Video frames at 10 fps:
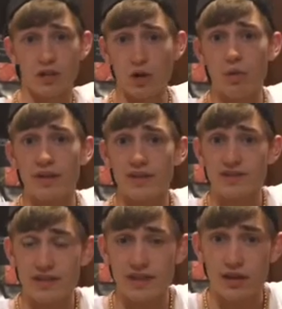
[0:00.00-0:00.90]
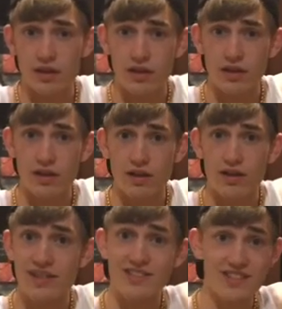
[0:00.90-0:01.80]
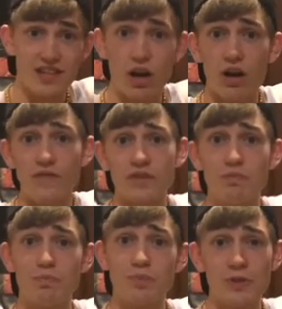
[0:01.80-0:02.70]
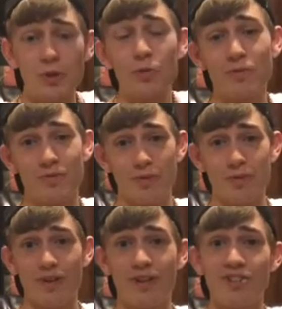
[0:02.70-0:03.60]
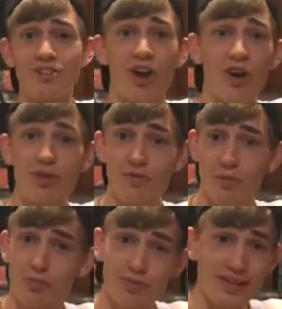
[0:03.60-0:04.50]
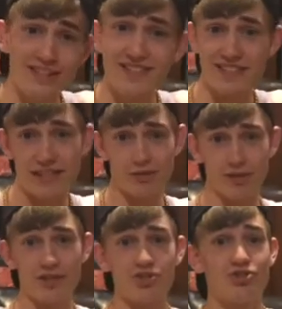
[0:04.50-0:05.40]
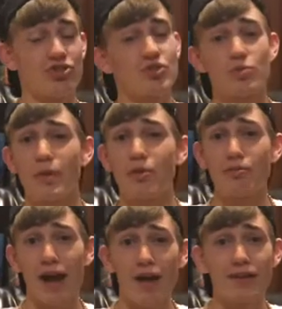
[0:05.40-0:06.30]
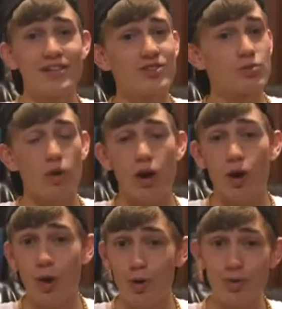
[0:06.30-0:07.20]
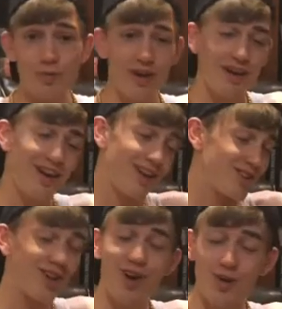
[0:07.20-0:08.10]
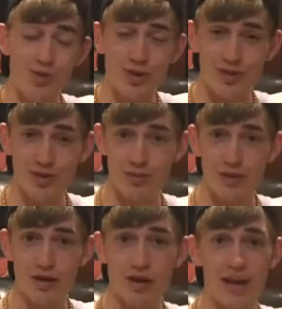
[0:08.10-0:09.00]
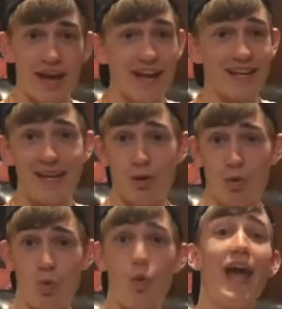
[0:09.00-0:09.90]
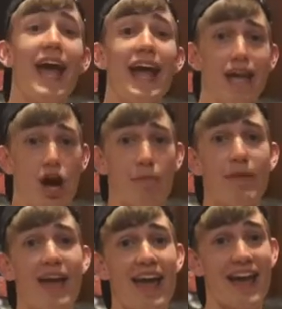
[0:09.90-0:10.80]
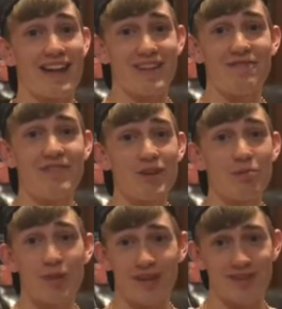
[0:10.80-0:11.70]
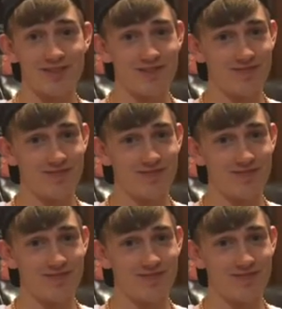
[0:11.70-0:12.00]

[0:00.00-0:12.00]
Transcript: you know what he see? He see all these beautiful, colorful, pretty sea creatures just swimming around and he just want to hold them and cuddle with them. And he way up and he feel blessed.